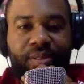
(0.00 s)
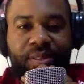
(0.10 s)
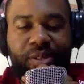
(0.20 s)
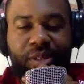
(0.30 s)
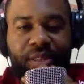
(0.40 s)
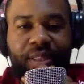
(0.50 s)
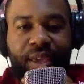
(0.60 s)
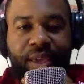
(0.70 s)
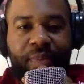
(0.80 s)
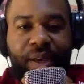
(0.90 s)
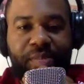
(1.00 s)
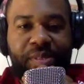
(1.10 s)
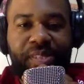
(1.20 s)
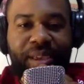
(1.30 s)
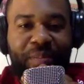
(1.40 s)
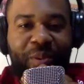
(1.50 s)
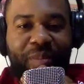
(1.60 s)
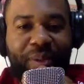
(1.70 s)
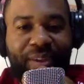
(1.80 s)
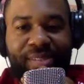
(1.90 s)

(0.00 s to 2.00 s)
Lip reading: You think they could possibly steamroll them?